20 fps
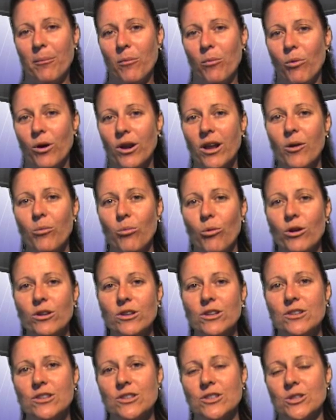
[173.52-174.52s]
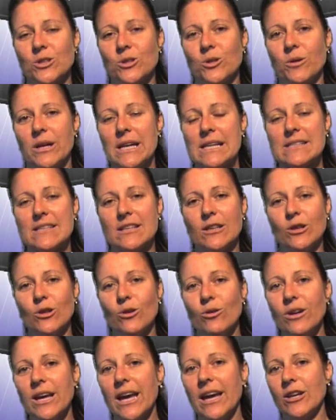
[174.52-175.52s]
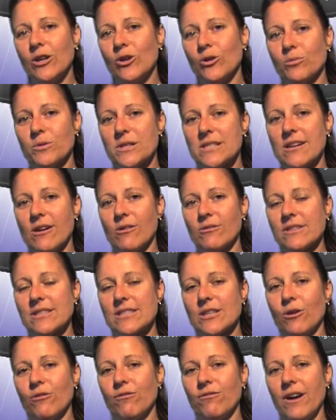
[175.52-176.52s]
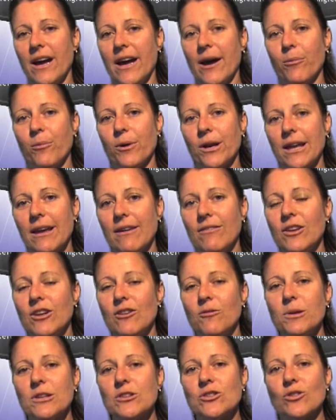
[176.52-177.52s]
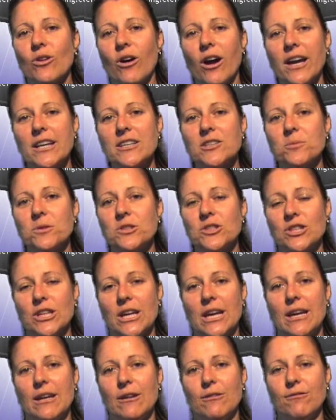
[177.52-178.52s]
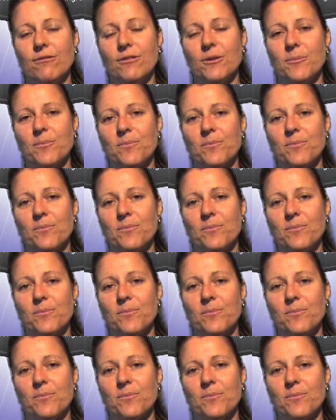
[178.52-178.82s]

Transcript: what I want you to do is look at your results so far, whatever you've been trying to achieve.